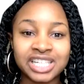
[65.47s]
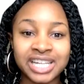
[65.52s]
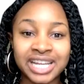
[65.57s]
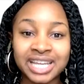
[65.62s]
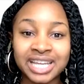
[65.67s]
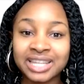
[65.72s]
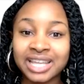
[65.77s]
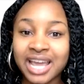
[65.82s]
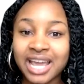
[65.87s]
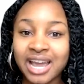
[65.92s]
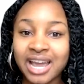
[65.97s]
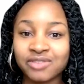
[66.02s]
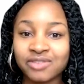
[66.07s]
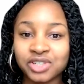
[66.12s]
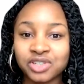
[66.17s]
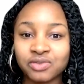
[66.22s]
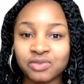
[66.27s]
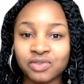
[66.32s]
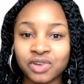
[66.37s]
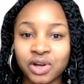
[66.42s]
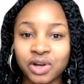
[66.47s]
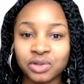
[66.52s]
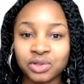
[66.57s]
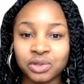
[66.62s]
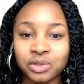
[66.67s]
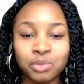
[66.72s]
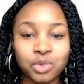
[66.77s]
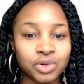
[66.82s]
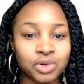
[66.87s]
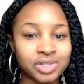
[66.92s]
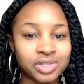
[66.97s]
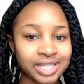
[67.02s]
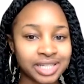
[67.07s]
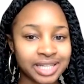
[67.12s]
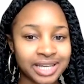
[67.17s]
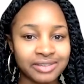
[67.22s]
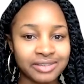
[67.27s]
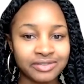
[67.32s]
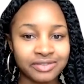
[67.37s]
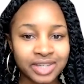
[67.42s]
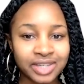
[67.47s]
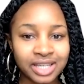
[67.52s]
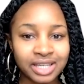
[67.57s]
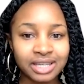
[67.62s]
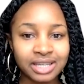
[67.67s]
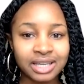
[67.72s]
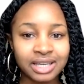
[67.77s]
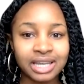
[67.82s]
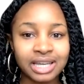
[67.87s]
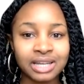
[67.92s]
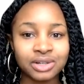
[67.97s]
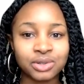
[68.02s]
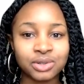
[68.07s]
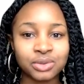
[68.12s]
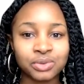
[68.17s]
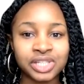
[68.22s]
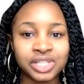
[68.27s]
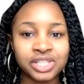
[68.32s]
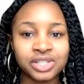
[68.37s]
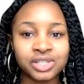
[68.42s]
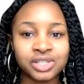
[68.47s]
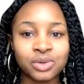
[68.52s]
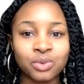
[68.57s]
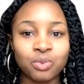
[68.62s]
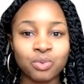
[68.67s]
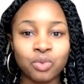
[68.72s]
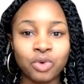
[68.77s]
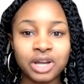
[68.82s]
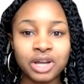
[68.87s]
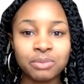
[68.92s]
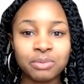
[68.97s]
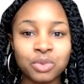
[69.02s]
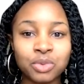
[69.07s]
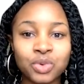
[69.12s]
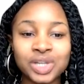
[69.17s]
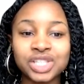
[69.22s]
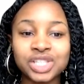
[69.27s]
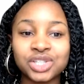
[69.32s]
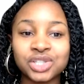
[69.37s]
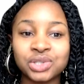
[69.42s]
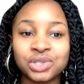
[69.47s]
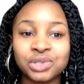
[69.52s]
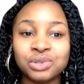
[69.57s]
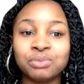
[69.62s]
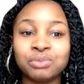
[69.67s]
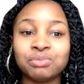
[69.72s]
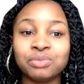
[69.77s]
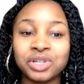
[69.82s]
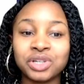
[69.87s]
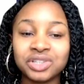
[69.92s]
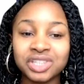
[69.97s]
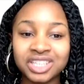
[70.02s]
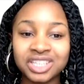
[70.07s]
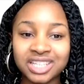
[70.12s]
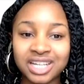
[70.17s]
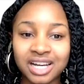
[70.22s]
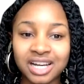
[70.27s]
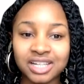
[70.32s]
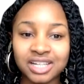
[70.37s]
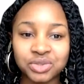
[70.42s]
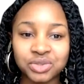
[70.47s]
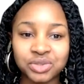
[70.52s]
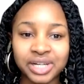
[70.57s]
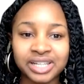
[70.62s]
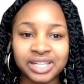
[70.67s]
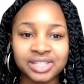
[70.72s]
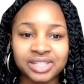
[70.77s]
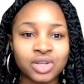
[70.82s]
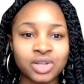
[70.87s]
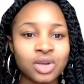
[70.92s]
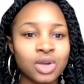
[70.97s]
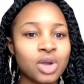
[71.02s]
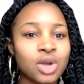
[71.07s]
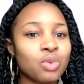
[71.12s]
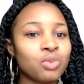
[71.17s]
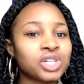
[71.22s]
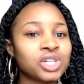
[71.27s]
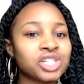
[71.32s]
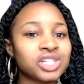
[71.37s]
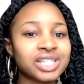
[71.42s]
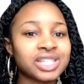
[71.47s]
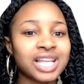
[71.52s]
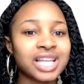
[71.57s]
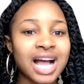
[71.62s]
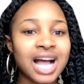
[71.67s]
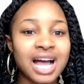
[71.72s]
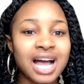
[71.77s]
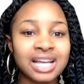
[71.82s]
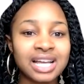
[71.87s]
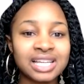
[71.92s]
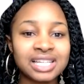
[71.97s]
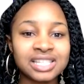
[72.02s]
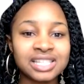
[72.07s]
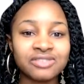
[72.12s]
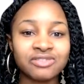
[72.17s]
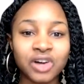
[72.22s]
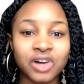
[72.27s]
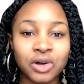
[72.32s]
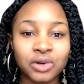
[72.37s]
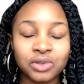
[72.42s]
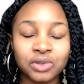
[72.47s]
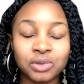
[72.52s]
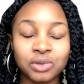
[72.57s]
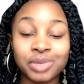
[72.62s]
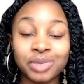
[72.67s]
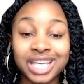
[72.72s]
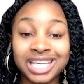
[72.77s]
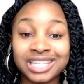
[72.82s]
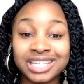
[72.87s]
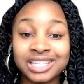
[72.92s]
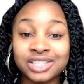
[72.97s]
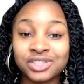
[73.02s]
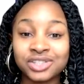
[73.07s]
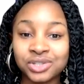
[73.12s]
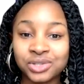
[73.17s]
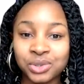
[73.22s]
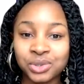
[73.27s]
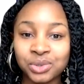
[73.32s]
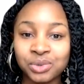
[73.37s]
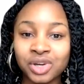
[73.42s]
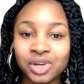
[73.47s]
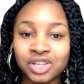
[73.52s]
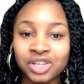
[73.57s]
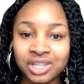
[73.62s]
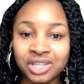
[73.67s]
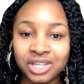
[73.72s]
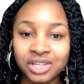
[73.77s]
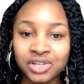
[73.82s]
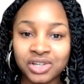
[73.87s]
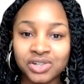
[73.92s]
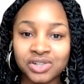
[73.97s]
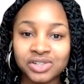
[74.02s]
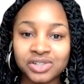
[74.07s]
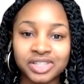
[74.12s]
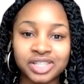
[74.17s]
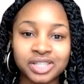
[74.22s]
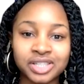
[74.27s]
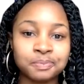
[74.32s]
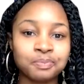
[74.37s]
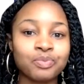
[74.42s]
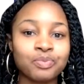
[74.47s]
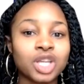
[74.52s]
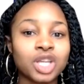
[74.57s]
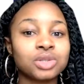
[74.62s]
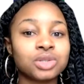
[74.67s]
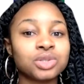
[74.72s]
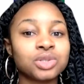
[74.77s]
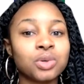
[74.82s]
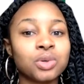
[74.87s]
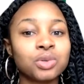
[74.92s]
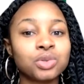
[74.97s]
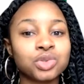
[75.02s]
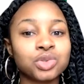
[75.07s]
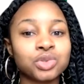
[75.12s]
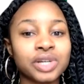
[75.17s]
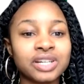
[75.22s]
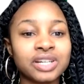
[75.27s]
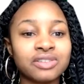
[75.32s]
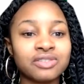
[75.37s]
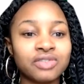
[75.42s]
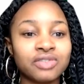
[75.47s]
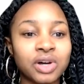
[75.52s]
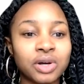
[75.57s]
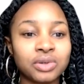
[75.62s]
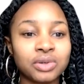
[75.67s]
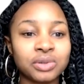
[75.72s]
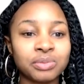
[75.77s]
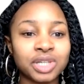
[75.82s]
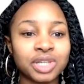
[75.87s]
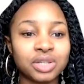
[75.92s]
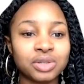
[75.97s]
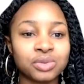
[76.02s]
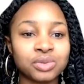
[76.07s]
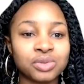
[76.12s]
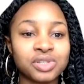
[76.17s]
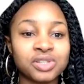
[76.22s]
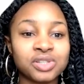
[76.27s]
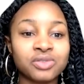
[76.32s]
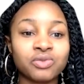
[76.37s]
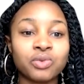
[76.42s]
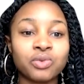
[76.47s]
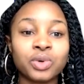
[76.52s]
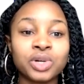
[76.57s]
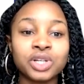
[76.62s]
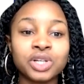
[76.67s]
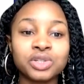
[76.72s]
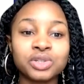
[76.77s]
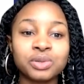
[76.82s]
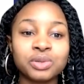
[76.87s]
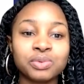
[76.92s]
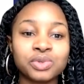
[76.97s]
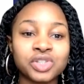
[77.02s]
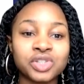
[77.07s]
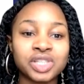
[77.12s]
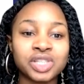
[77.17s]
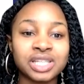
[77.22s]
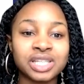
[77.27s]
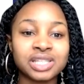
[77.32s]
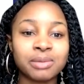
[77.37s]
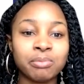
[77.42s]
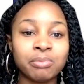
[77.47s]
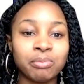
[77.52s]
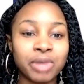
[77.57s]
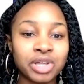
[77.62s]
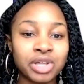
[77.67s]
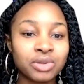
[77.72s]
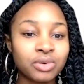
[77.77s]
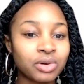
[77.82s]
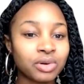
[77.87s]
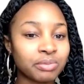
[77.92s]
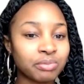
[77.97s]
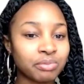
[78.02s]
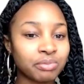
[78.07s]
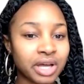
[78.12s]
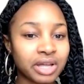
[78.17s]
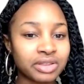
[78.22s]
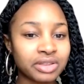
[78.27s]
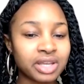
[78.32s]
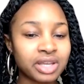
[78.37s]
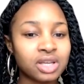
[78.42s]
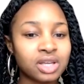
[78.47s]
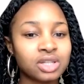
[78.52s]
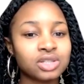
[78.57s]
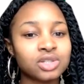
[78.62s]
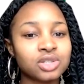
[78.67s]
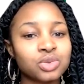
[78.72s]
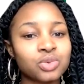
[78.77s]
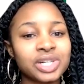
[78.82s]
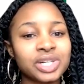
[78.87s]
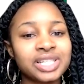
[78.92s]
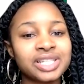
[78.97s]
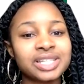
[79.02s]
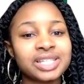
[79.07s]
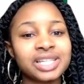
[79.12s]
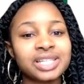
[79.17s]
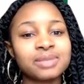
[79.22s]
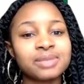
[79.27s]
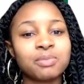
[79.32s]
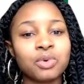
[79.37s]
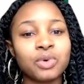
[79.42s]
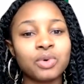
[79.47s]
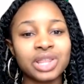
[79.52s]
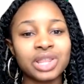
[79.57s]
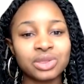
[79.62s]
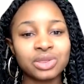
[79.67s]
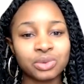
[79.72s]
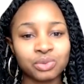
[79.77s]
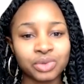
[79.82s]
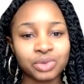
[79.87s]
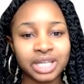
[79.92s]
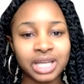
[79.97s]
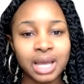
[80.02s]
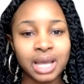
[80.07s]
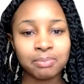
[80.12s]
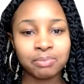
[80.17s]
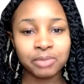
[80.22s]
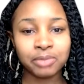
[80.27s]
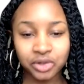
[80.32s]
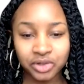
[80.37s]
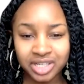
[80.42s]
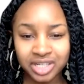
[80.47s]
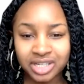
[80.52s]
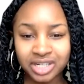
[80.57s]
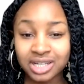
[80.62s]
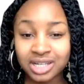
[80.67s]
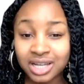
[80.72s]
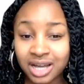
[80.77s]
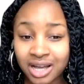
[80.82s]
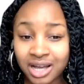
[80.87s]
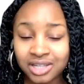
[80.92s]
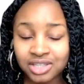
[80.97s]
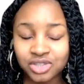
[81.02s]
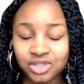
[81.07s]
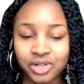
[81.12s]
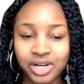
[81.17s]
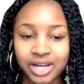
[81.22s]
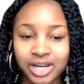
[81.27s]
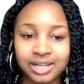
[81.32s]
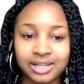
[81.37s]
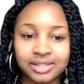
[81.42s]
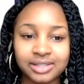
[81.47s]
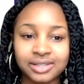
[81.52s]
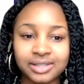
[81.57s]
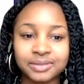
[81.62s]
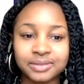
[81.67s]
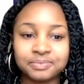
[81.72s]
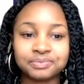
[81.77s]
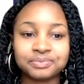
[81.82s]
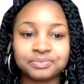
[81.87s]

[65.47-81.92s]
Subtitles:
daily average volume, or DAV, increased to 1.2 million contracts, which is the highest volume in 2 years. Total traded volume increased 42% month on month to 26.3 million contracts.